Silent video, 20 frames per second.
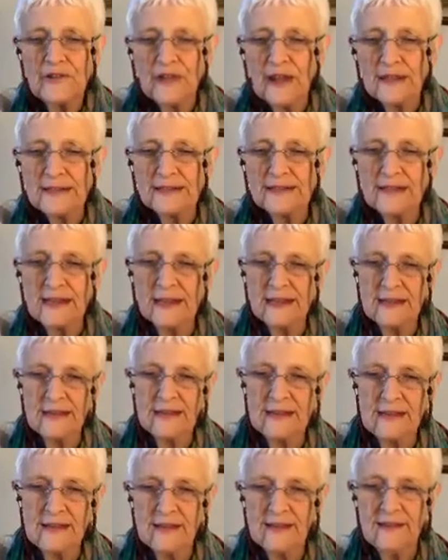that
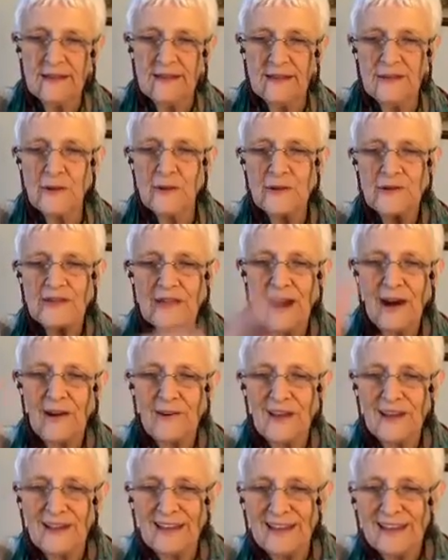psychic. Hello,
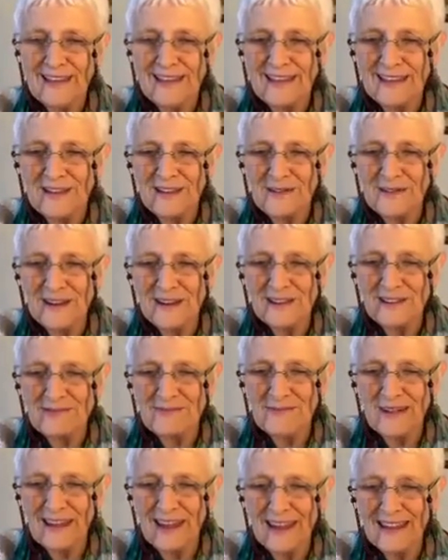Zara. You're welcome
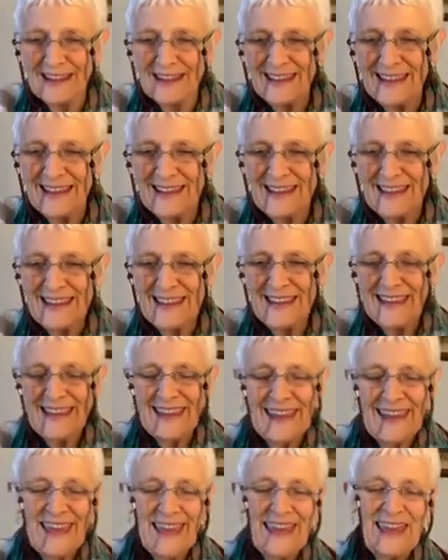back.
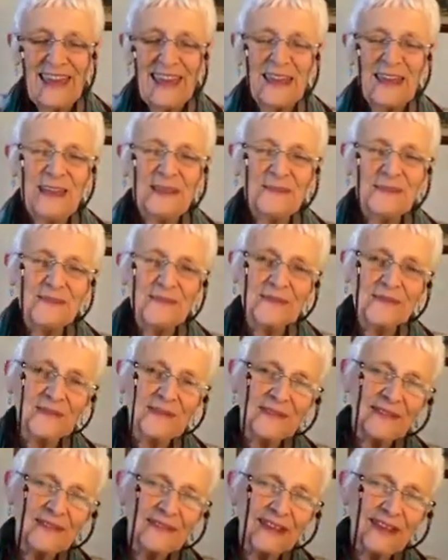
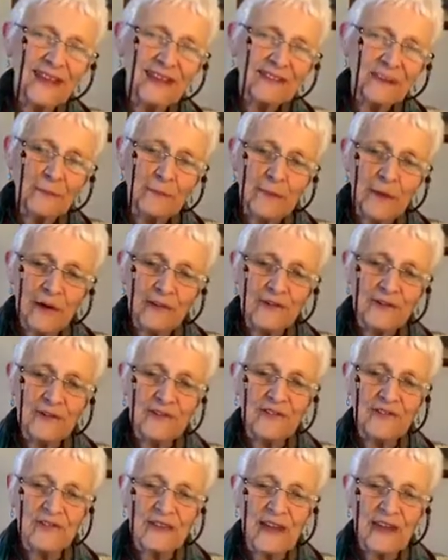It's about your
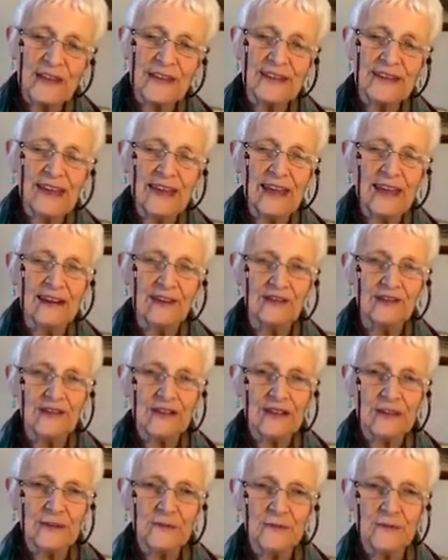psychic
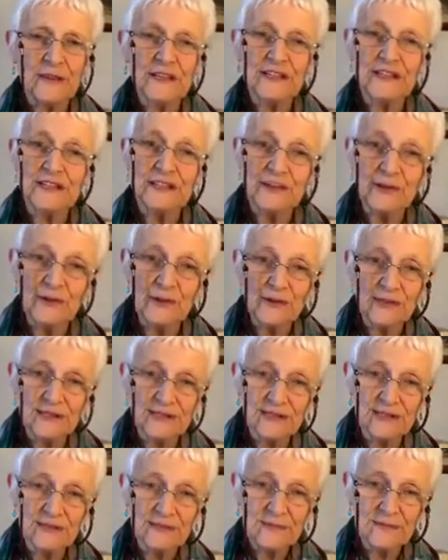energy being
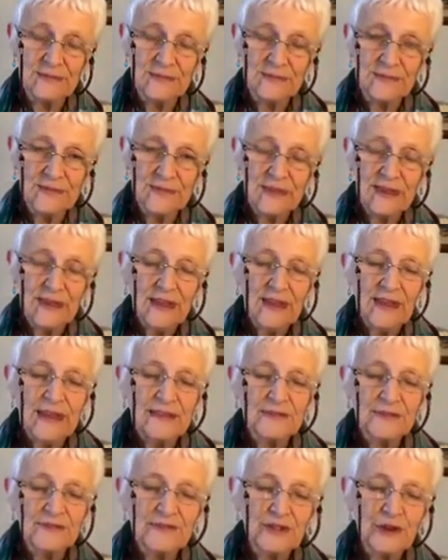used.
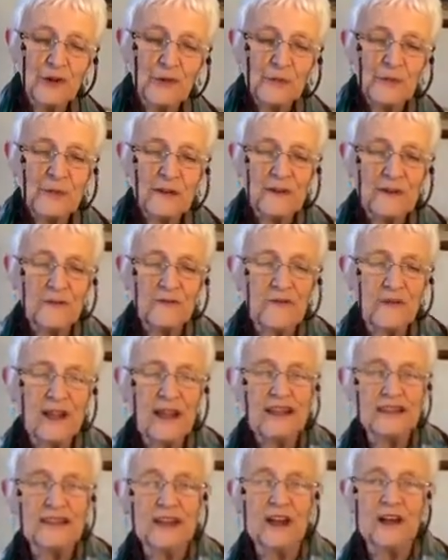So don't be
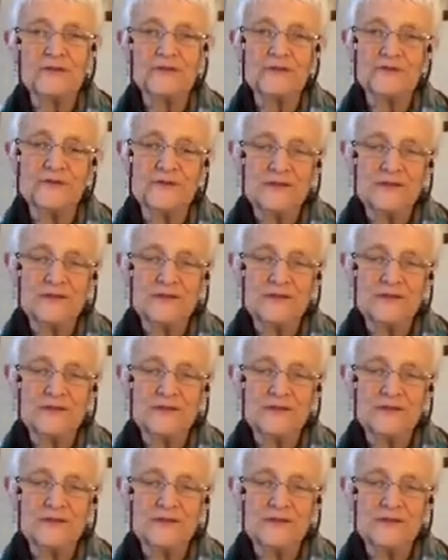afraid of